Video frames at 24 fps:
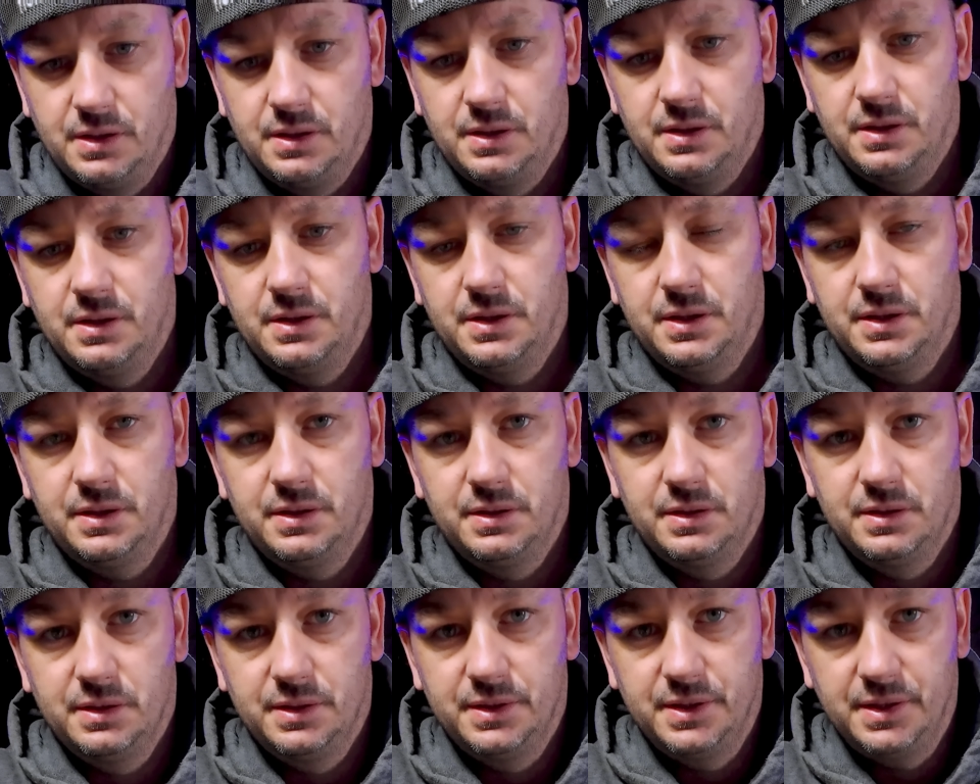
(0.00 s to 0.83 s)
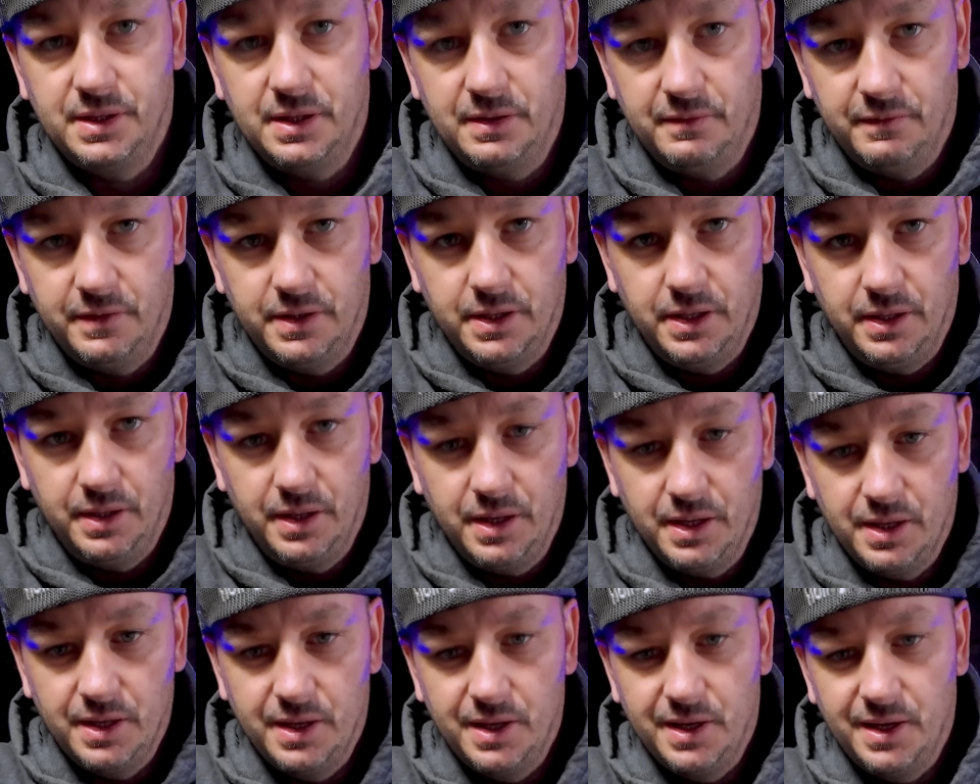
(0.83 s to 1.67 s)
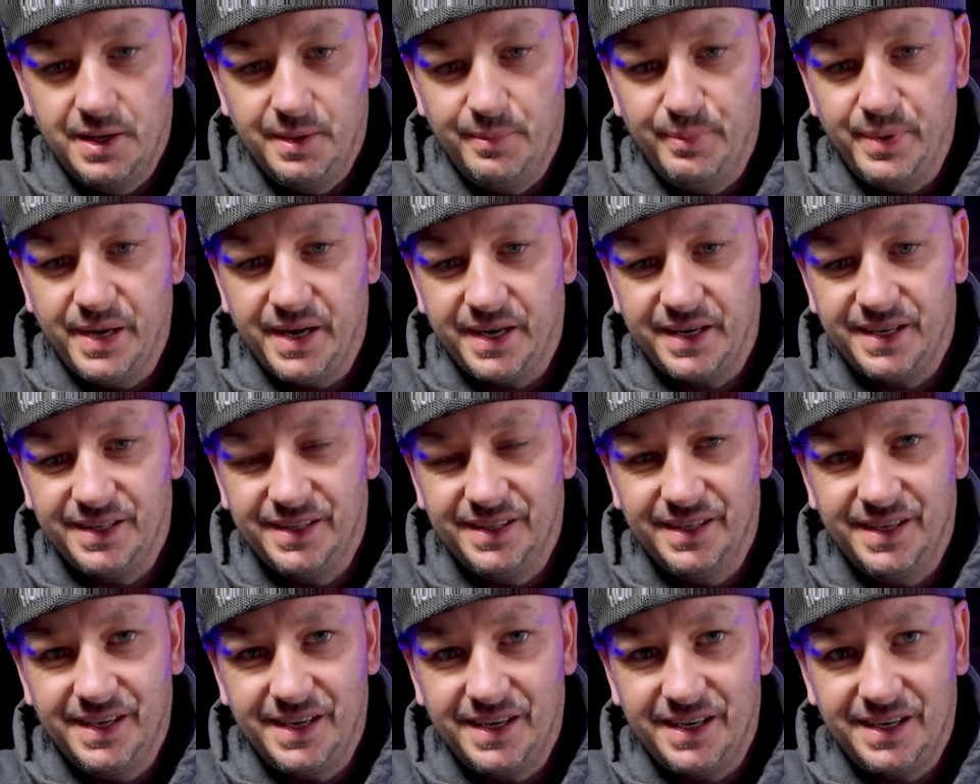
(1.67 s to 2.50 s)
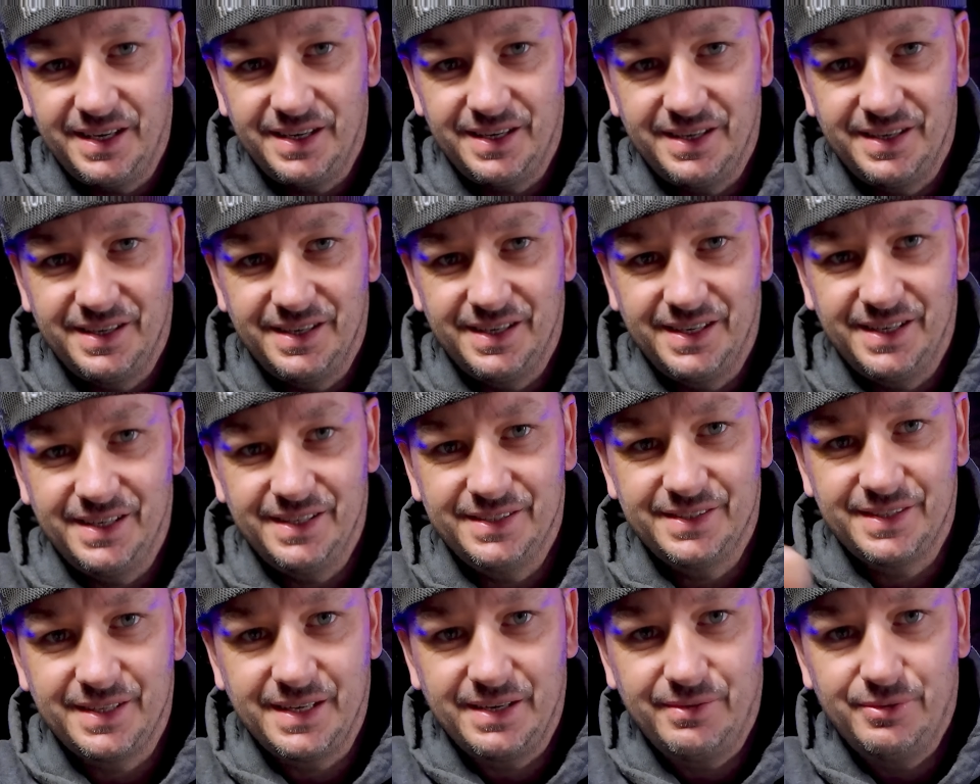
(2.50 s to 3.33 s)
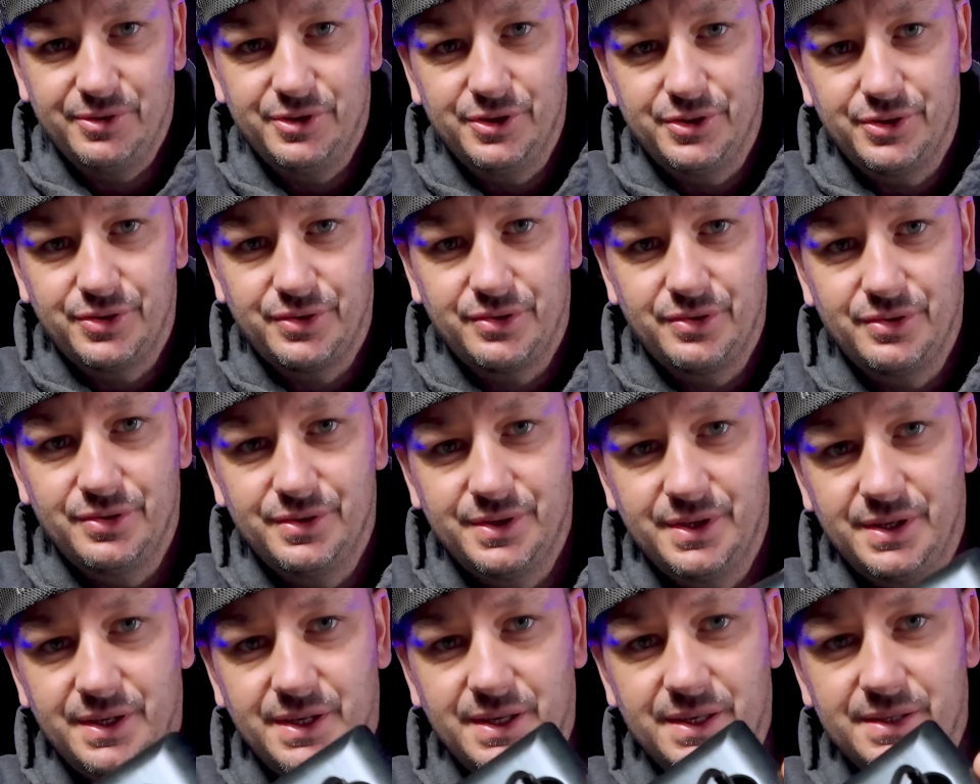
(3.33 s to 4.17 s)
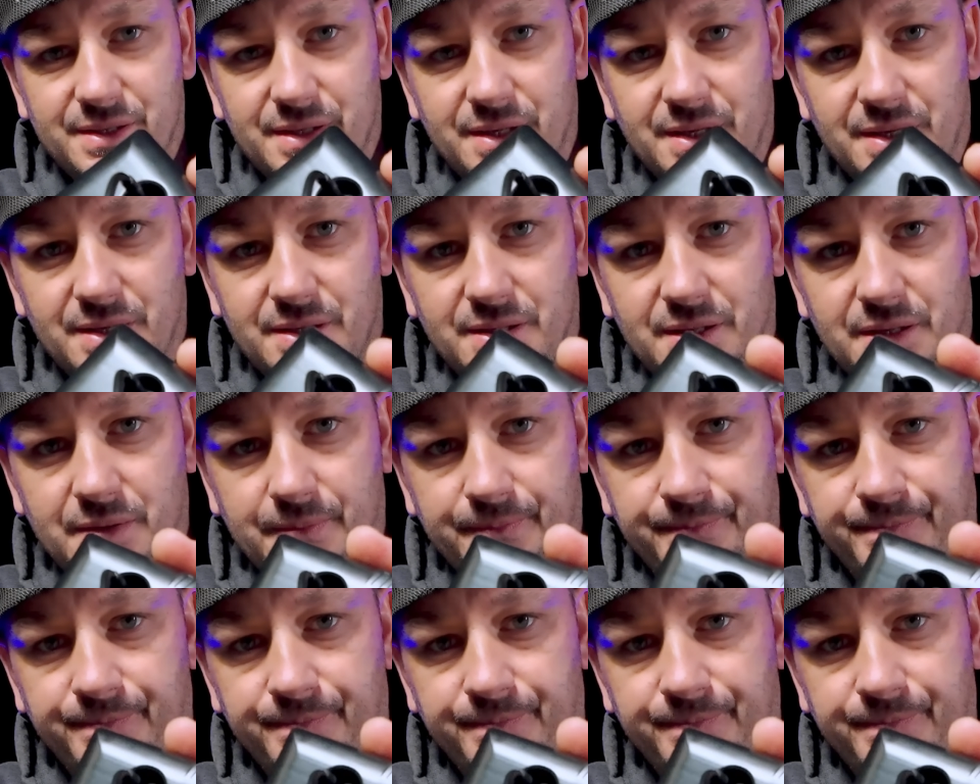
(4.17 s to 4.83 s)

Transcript: on a TV back in the day. So that one just screws in nice and easy.